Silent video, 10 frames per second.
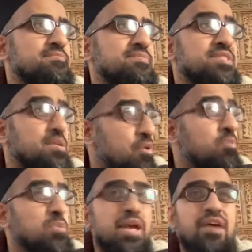This is the
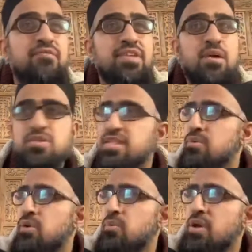problem we have now. It's
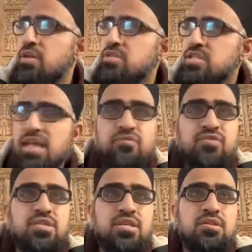like, where does Islam
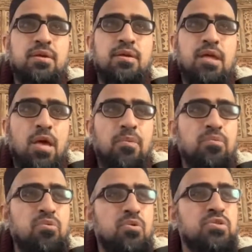fit in? I
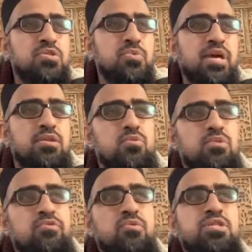remember once we had
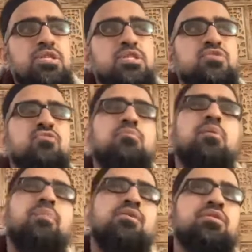one of our teachers from
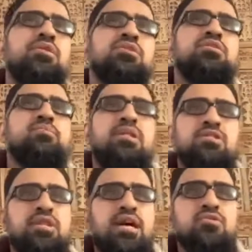America, Sheikh
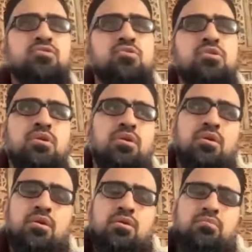Jamaluddin Haiso,
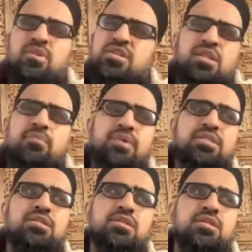mashallah,
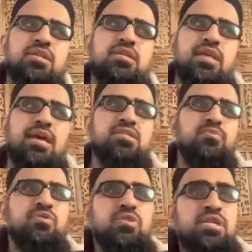amazing teacher. He's an
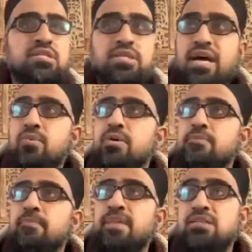expert really in da'wah.
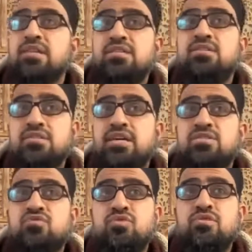That's
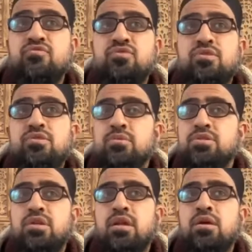his real field,
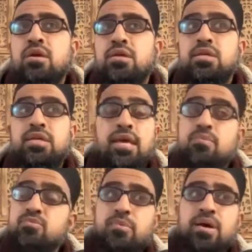mashallah. He
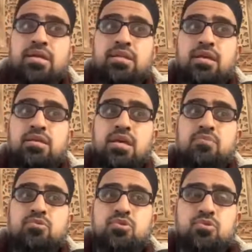came, subhanallah, he
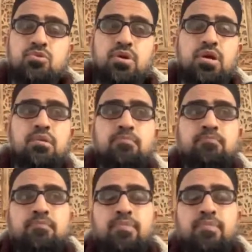came to